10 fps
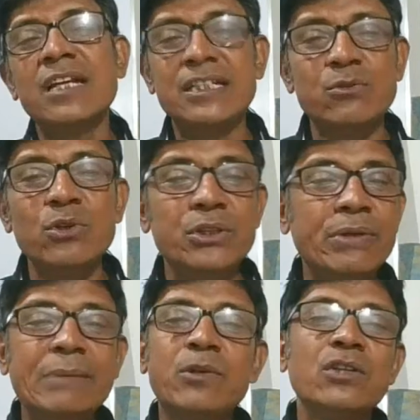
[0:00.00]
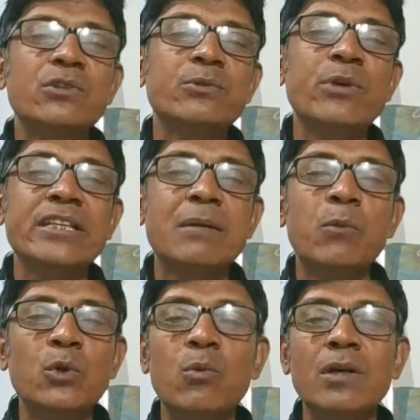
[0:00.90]
I told you I'm not doing the
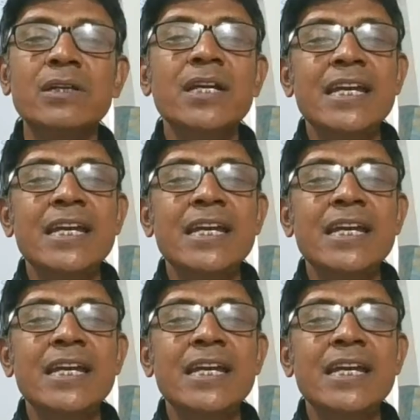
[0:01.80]
board work.